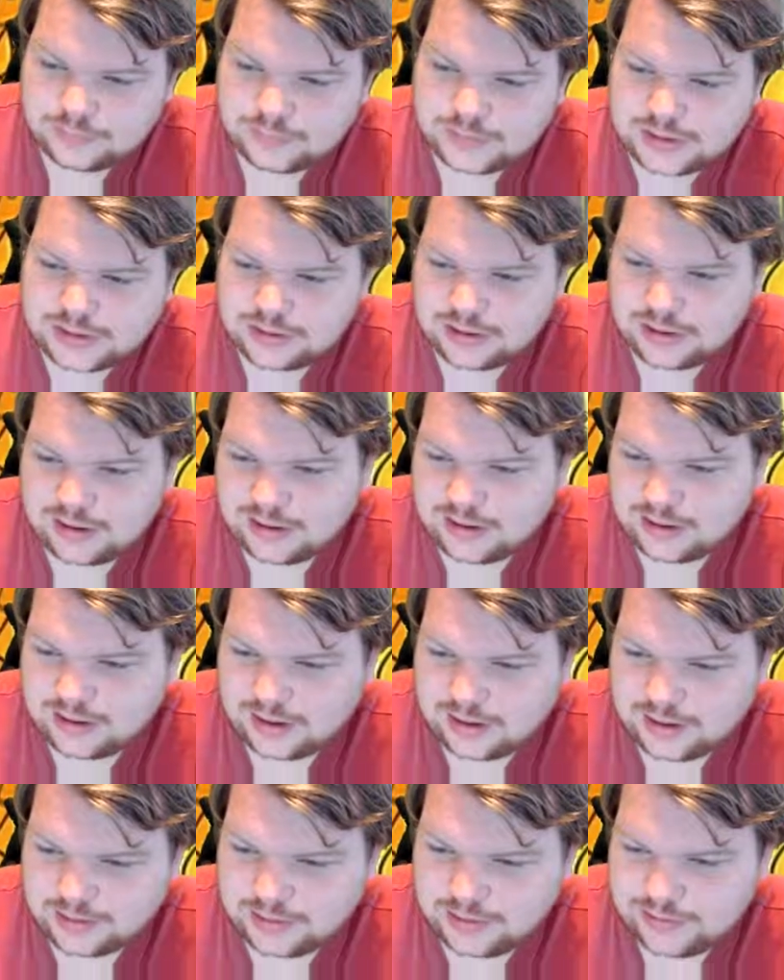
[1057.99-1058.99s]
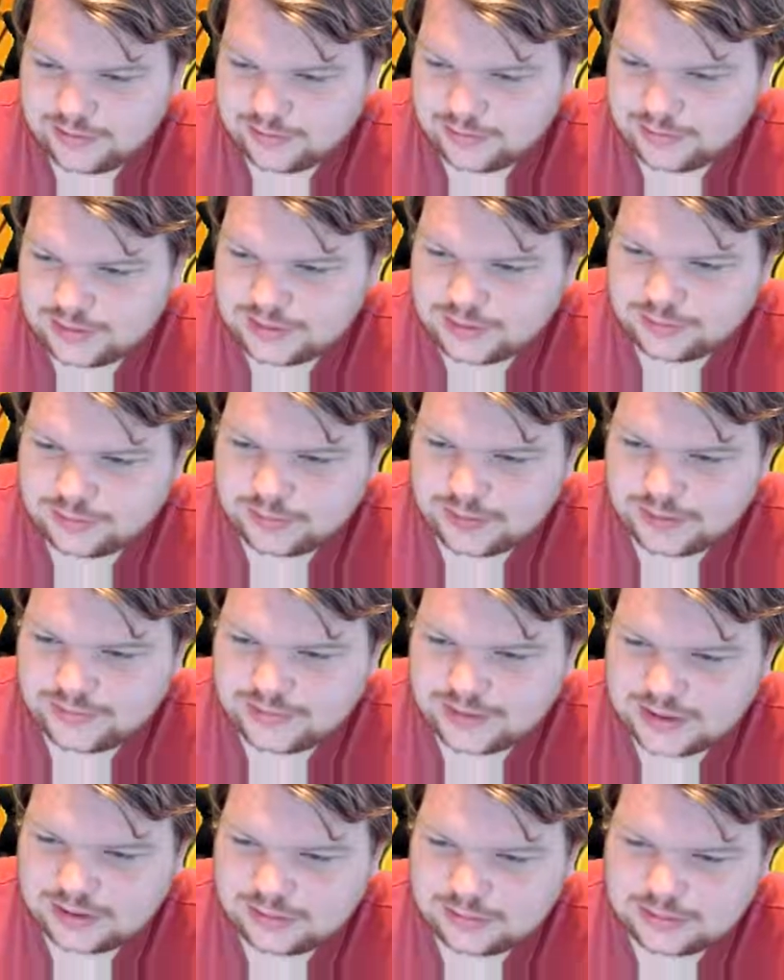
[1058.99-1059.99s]
So do I have them all as wave
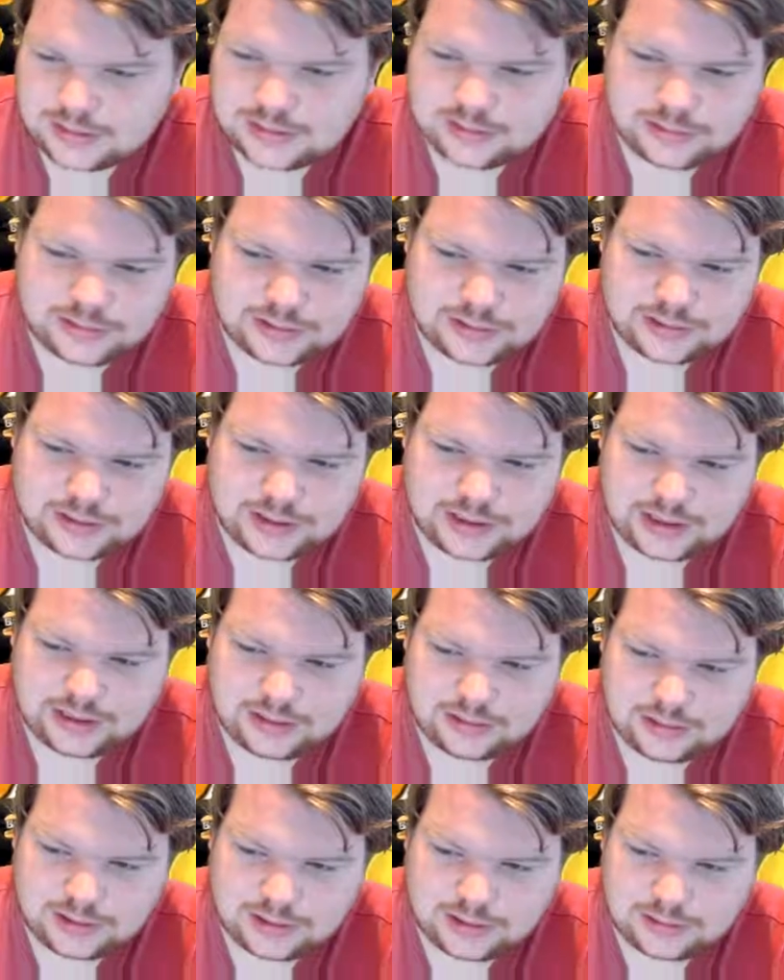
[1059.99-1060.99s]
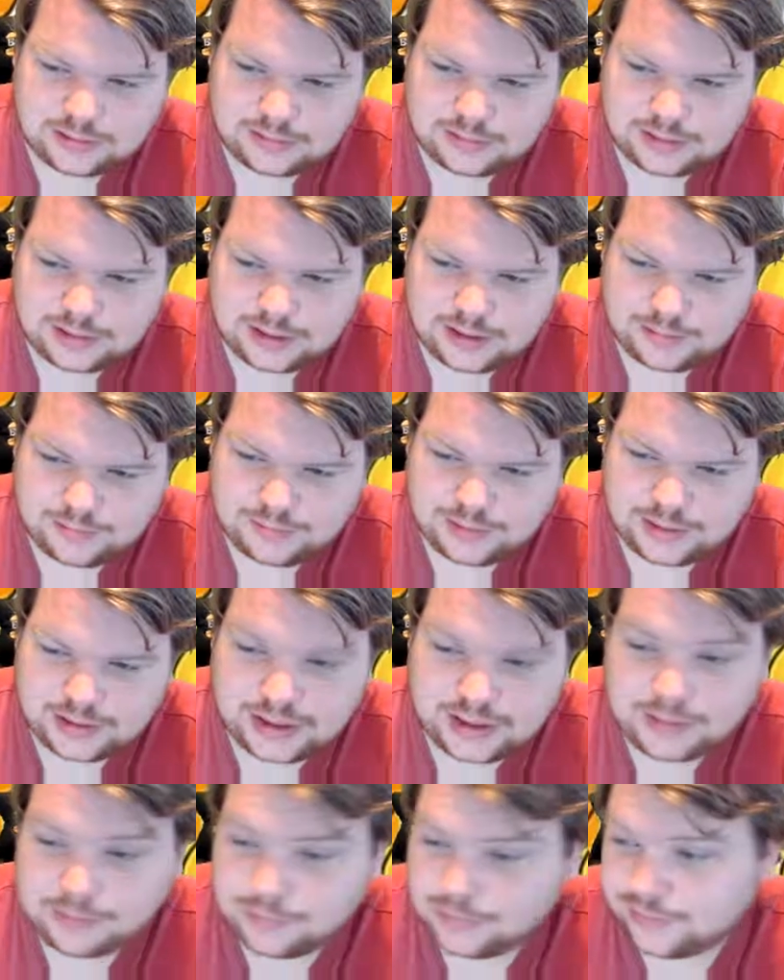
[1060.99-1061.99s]
sounds, or is there any like
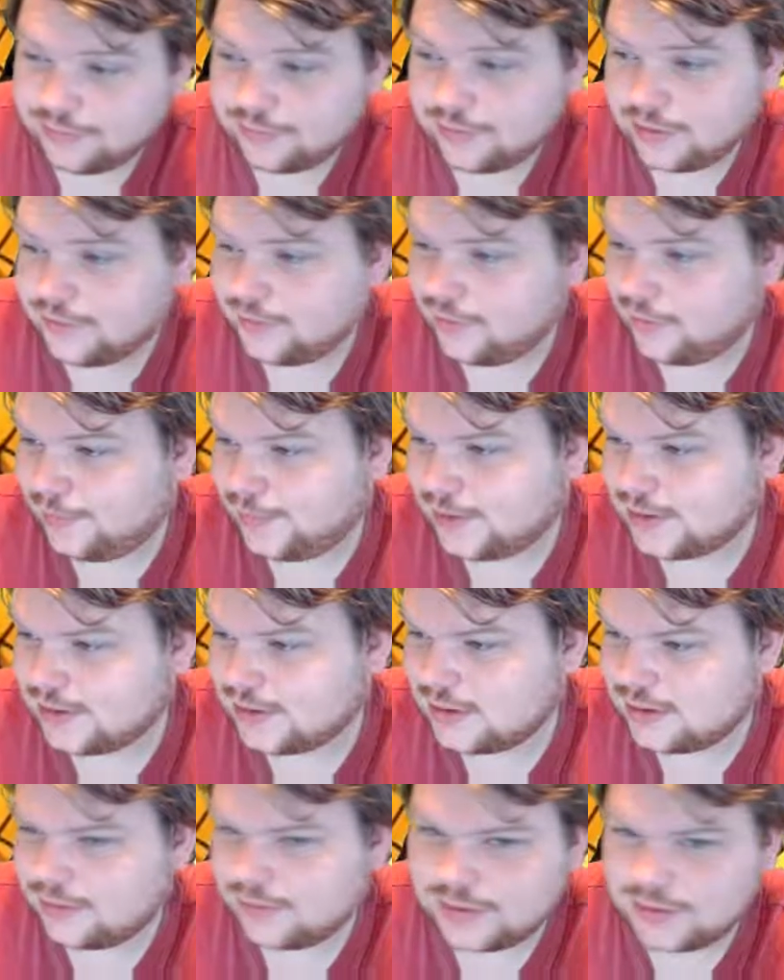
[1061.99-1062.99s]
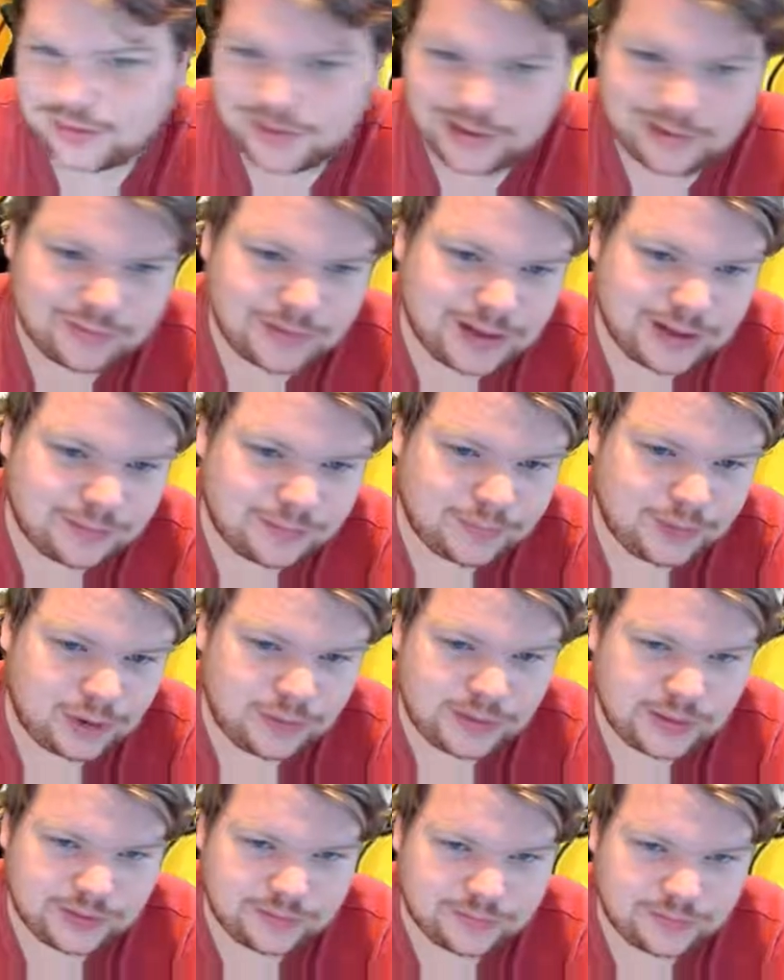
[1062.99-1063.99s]
MP3 formats and stuff? So you can read
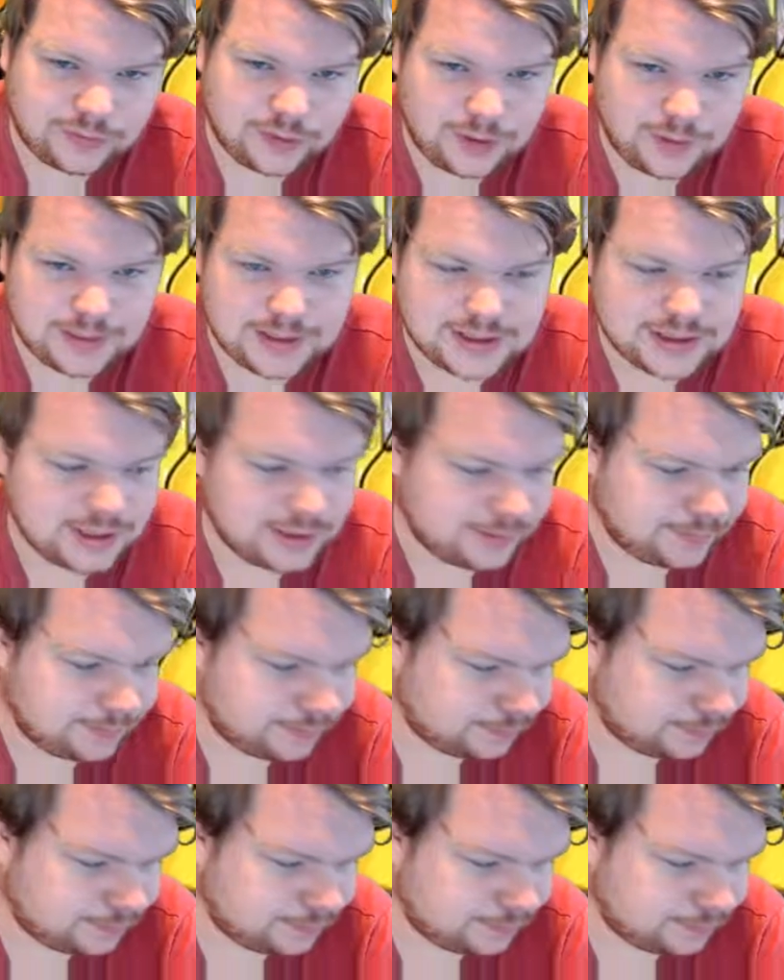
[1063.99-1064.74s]
multiple different formats here.